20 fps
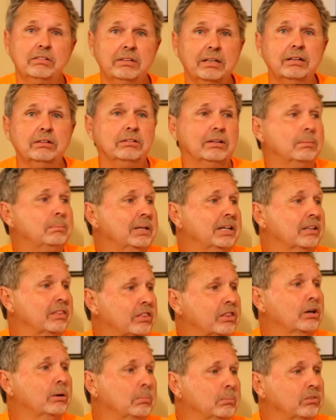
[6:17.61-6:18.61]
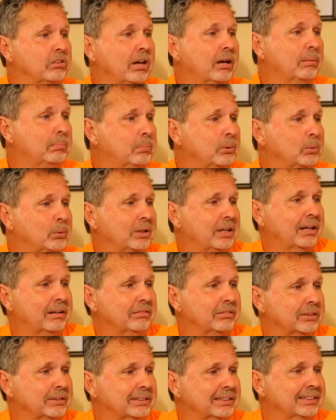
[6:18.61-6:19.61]
And they'll give me a thumbs up or
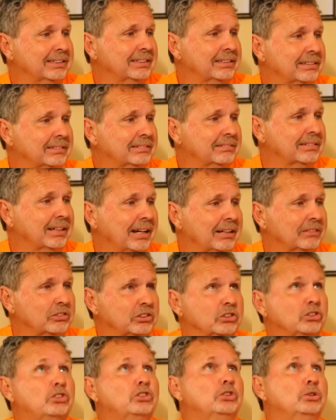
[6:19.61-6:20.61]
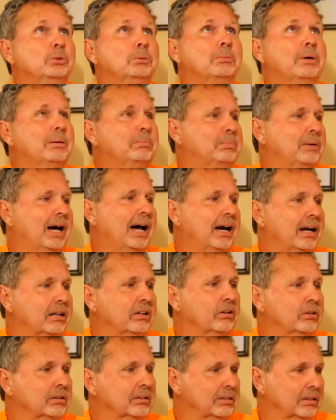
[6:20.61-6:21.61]
whatever, and I'll just shoot them up
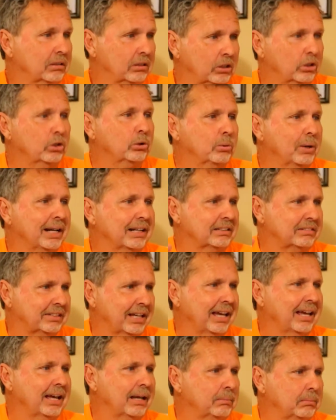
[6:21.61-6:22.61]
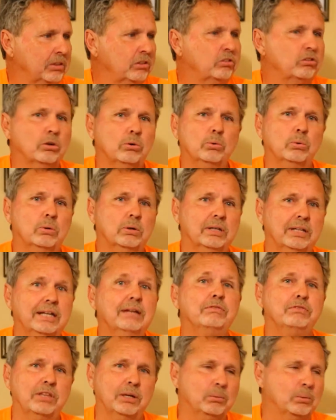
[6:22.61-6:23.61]
higher a little at a time and so on
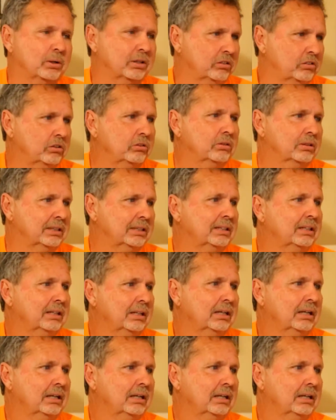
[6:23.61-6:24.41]
if they want to do it.